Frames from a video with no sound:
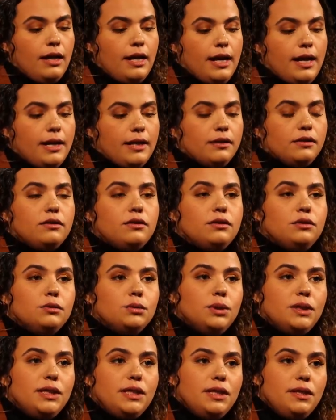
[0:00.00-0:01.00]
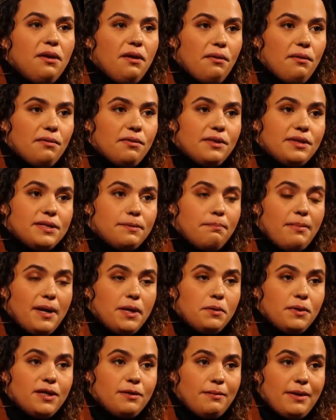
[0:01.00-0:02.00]
and you hear this
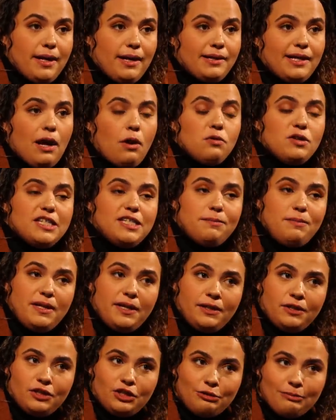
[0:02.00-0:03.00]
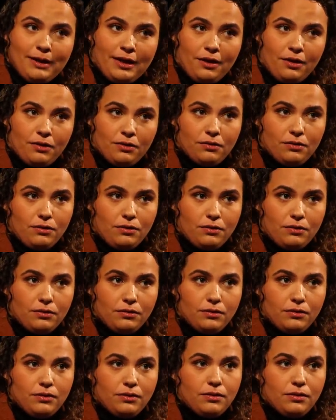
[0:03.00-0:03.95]
Bedouin man that was speaking to my uncle.